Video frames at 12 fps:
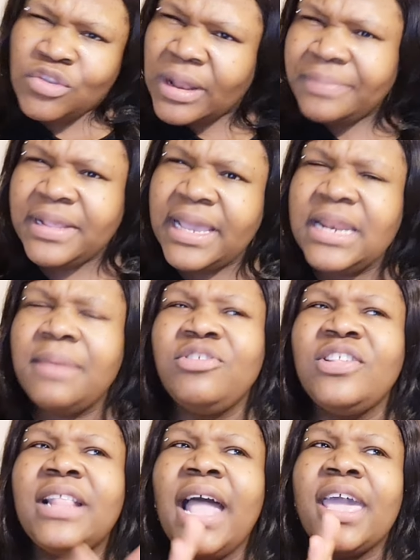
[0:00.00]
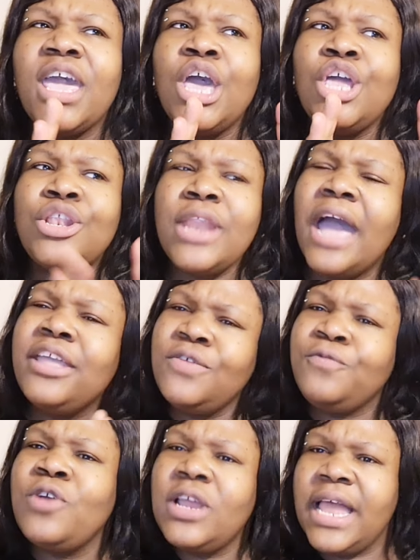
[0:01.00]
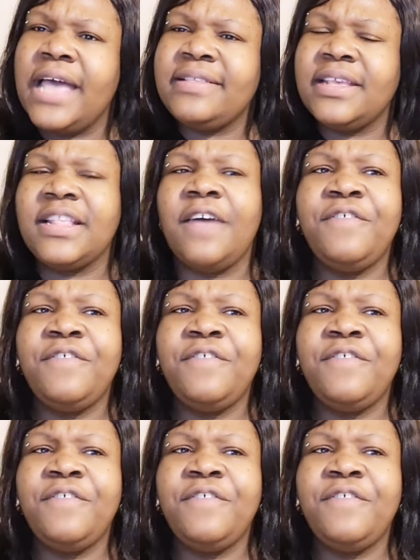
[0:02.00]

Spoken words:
So I'm saying, I'm just like, now you've realized this.